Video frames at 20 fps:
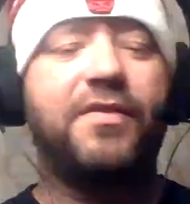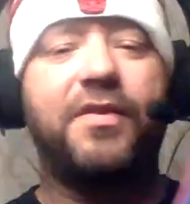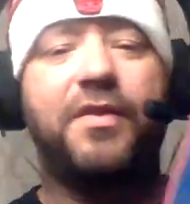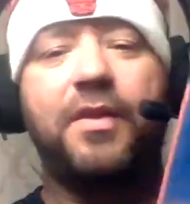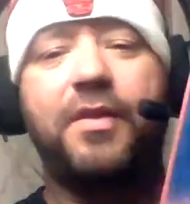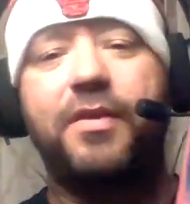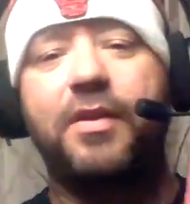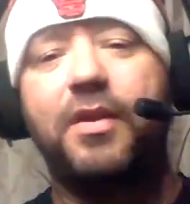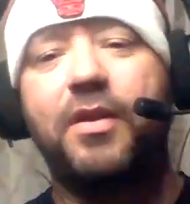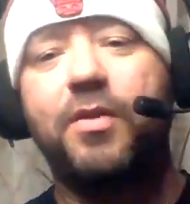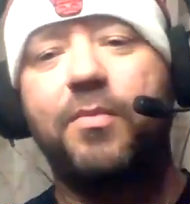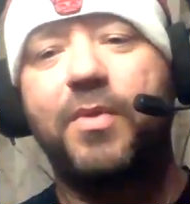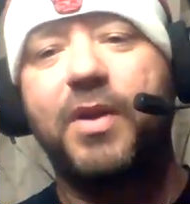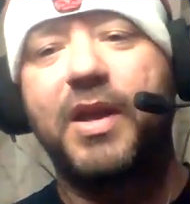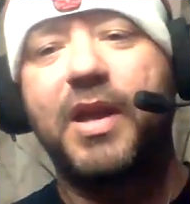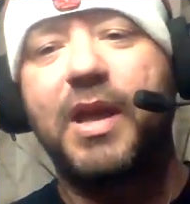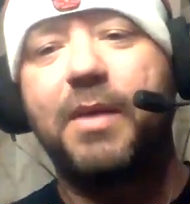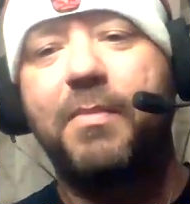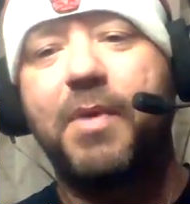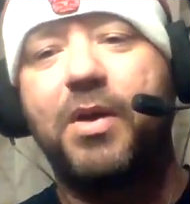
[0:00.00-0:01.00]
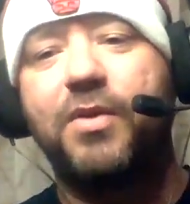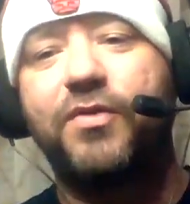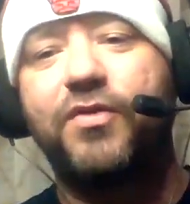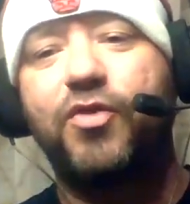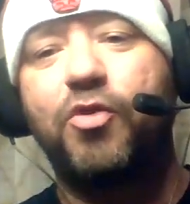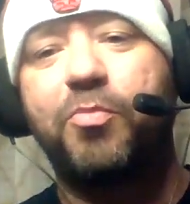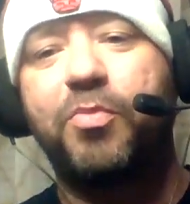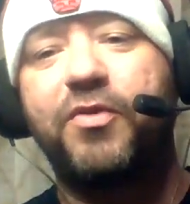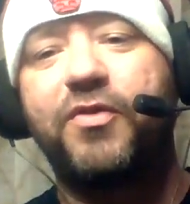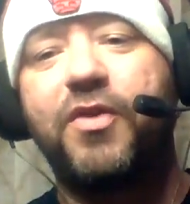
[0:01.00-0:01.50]
in the theater when it came out.
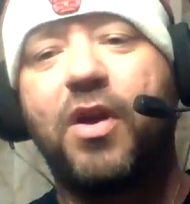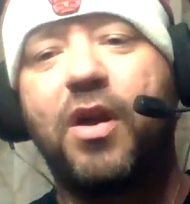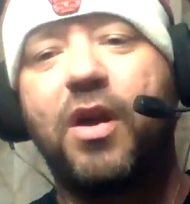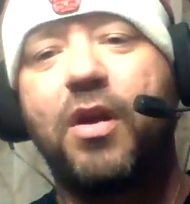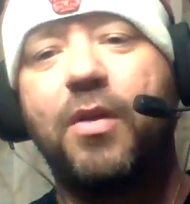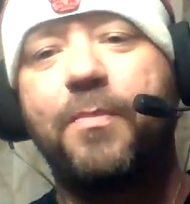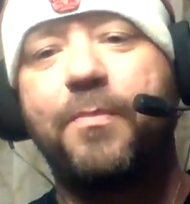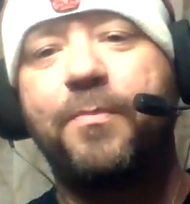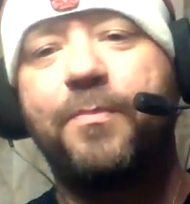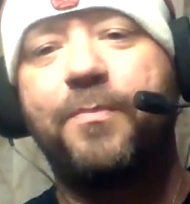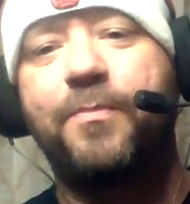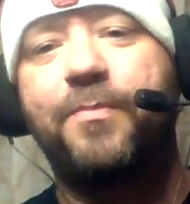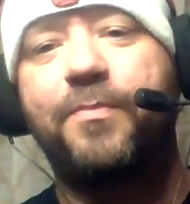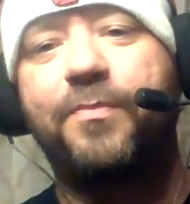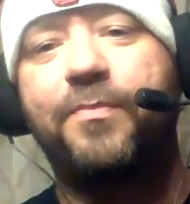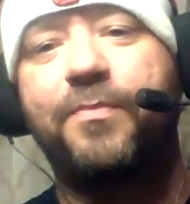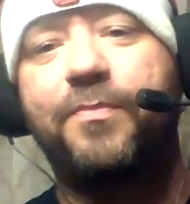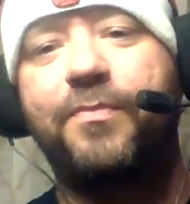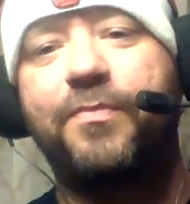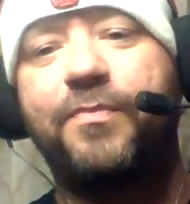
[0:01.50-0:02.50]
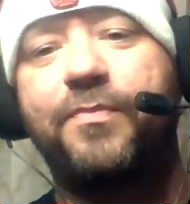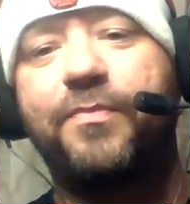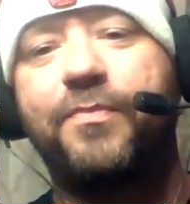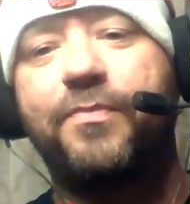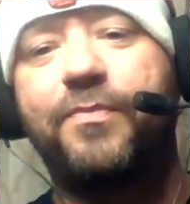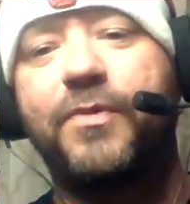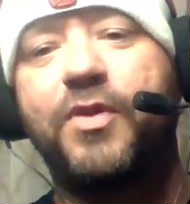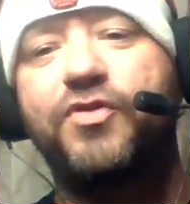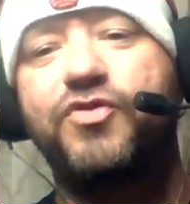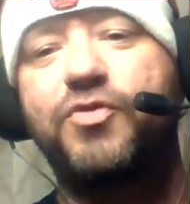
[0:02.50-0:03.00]
Superstar.
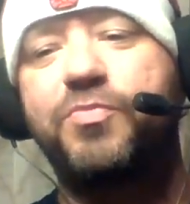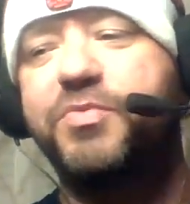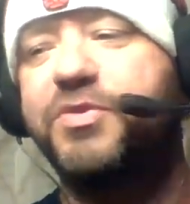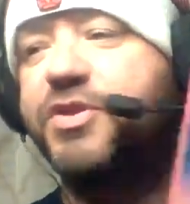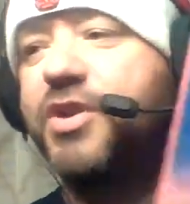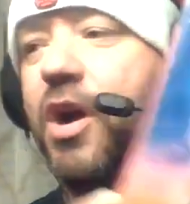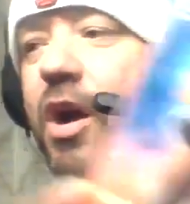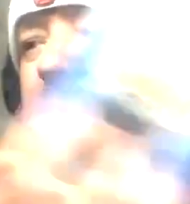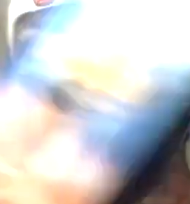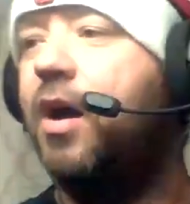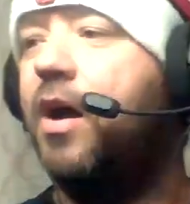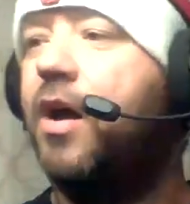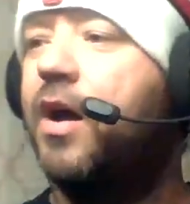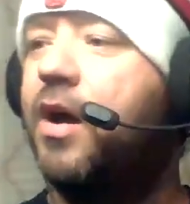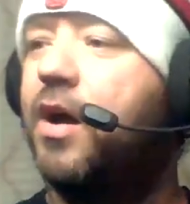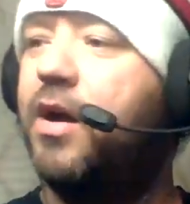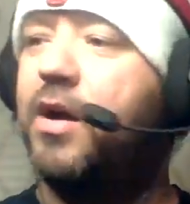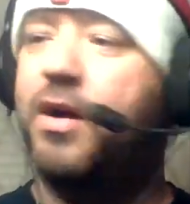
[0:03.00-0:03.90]
Superstar.